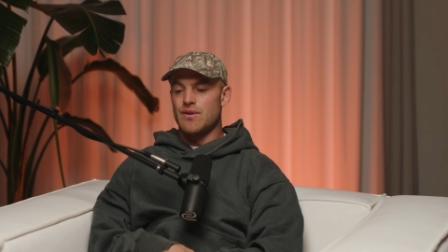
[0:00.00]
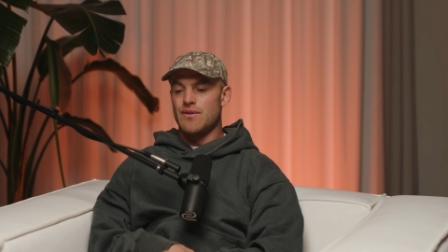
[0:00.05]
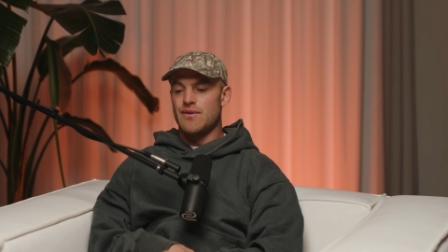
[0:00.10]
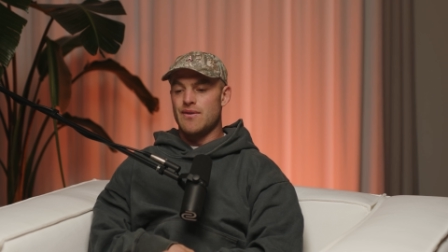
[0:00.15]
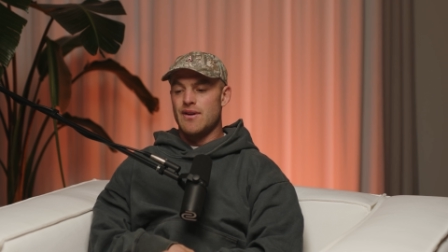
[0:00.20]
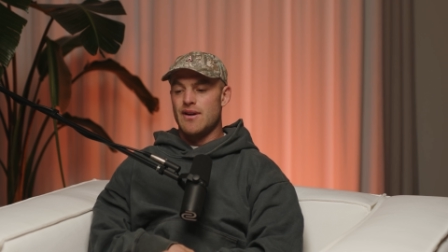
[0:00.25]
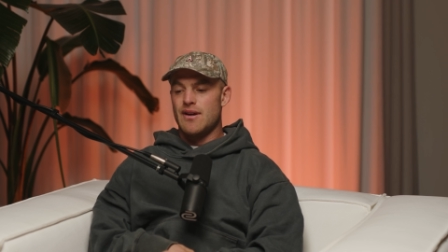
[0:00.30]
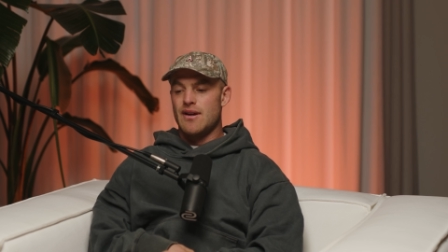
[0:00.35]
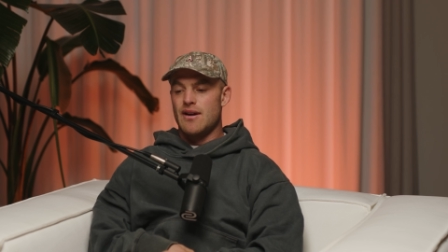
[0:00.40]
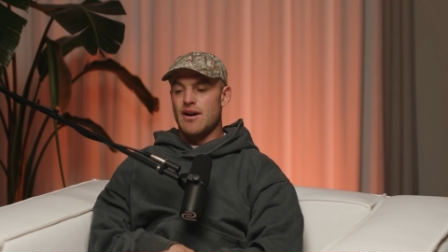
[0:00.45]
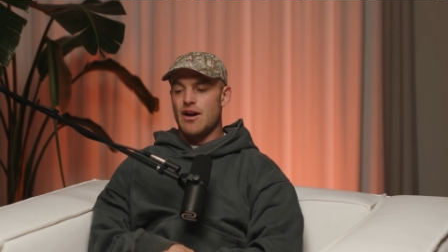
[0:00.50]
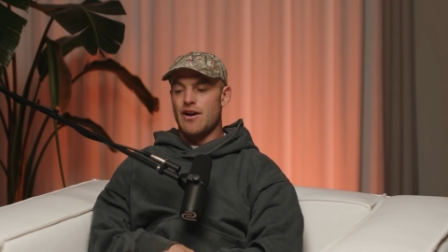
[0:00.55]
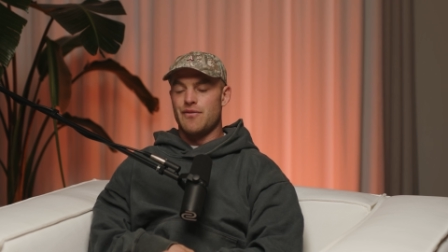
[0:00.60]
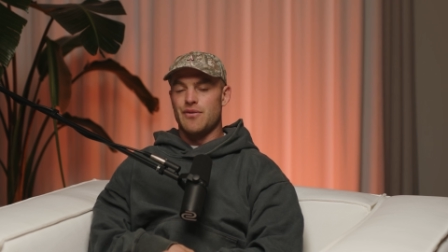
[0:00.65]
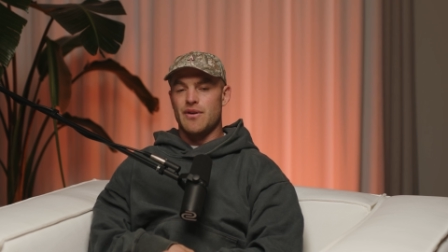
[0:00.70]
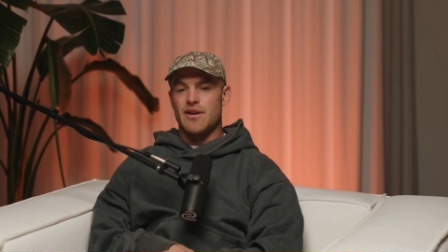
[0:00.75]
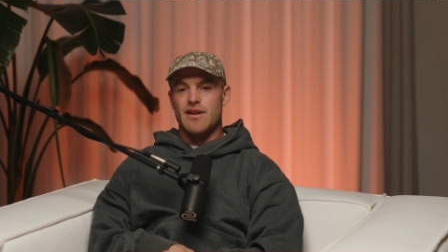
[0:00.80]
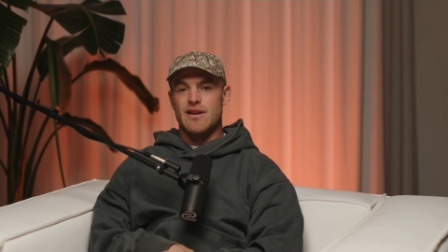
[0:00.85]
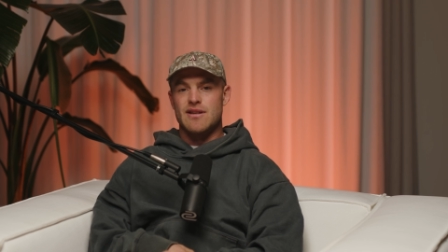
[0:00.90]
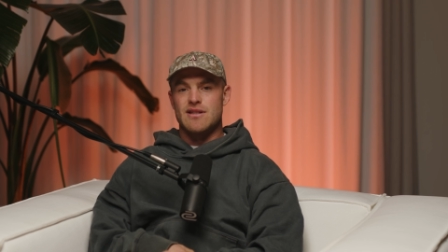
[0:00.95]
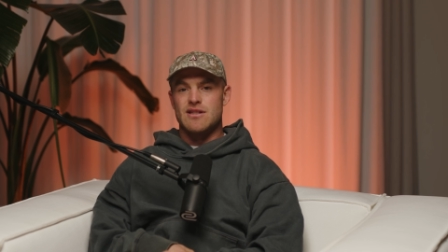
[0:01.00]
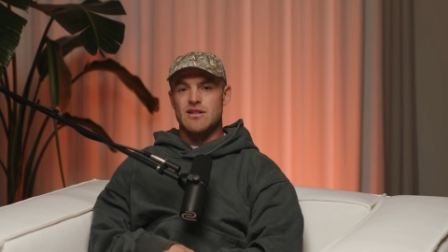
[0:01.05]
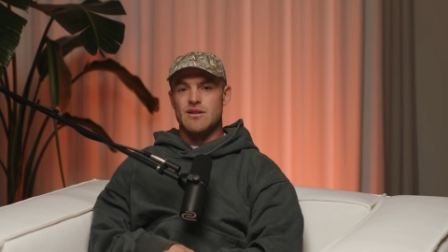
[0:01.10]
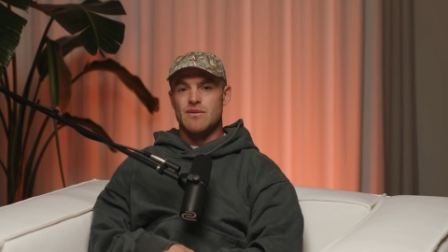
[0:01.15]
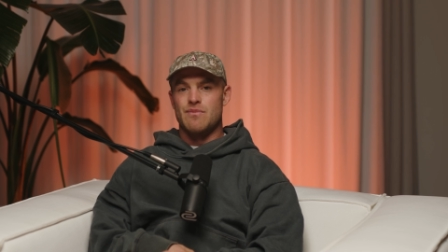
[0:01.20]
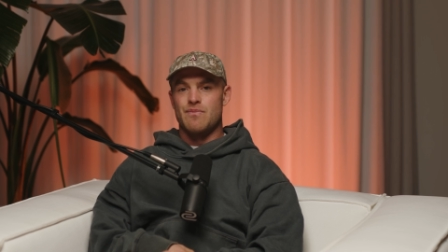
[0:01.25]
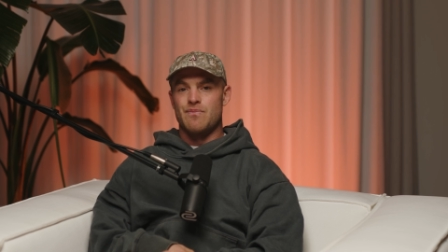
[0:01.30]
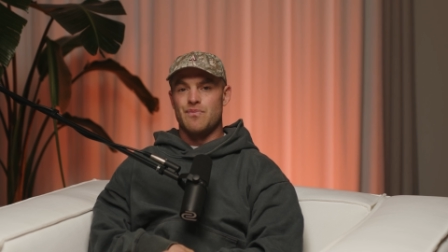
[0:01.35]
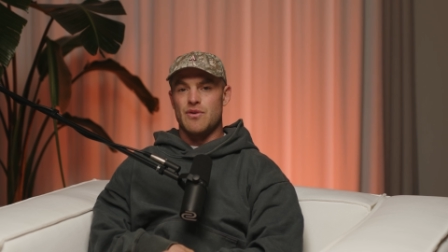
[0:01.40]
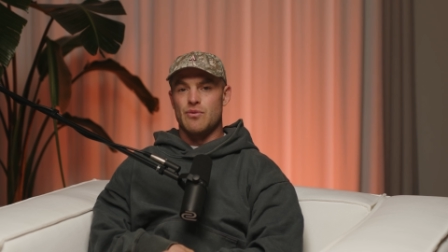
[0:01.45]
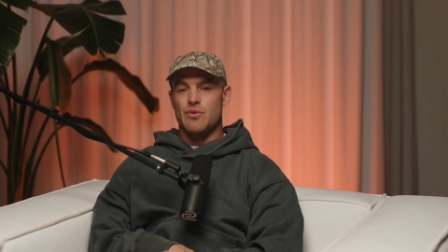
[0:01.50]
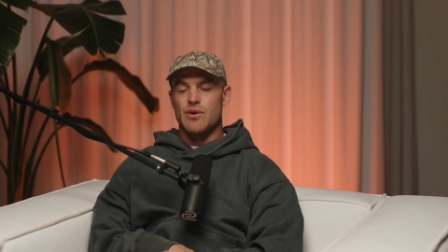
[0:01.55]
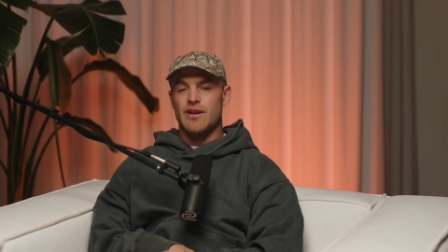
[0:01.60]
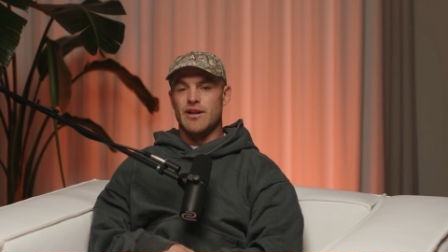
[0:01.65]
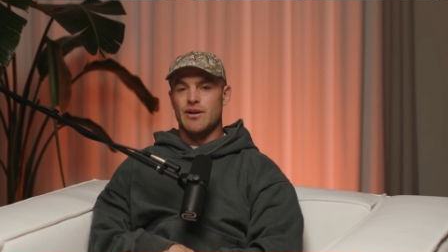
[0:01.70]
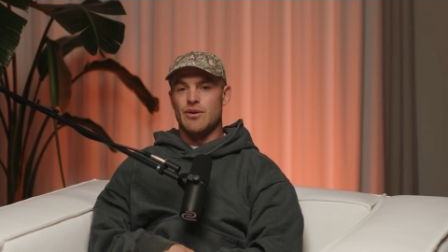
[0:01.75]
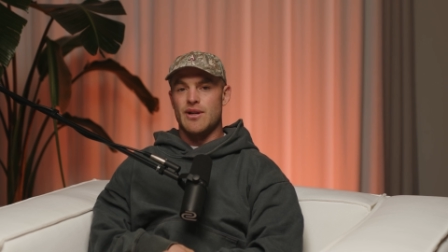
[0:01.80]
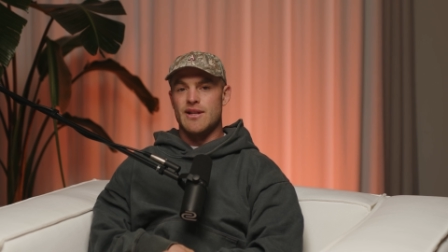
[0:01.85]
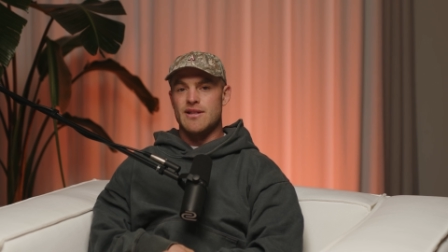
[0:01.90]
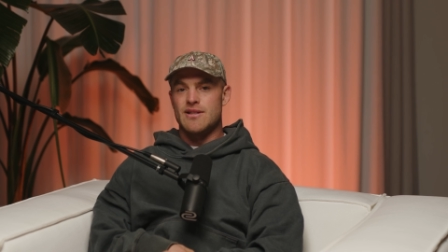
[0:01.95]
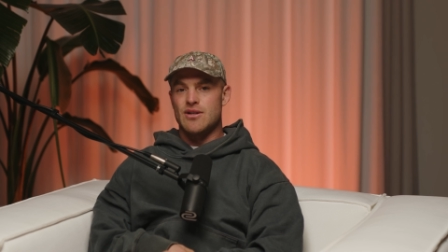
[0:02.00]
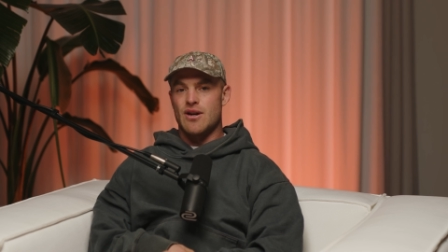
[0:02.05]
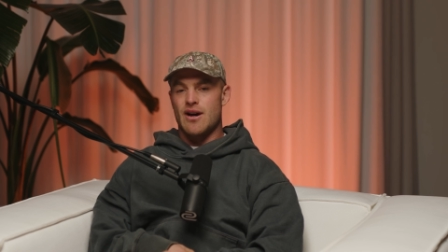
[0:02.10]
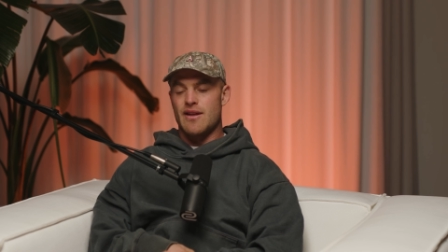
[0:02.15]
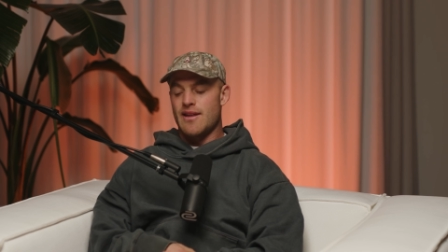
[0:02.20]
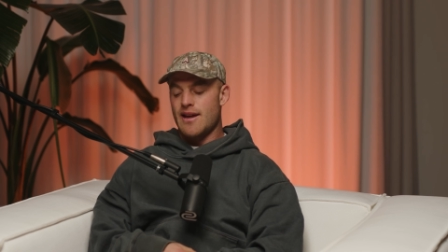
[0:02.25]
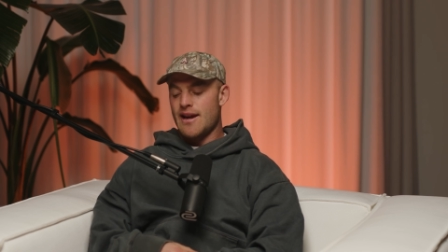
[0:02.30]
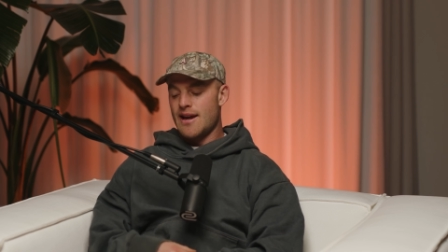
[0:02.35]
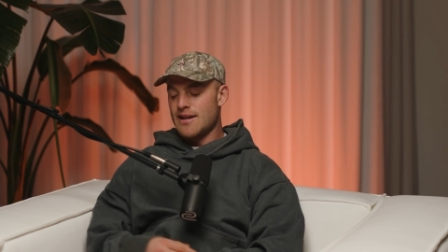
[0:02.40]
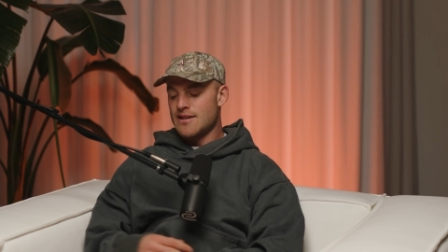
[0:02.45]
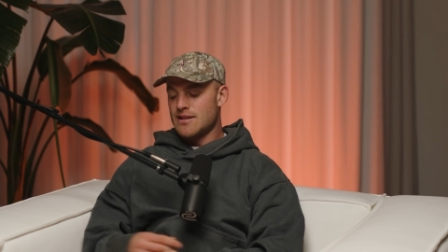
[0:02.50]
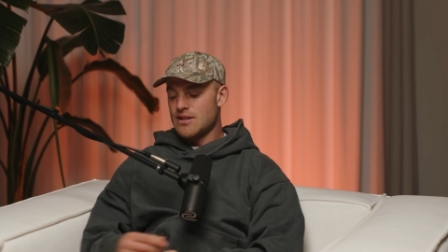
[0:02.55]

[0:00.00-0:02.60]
and hopefully there's some really good insight there.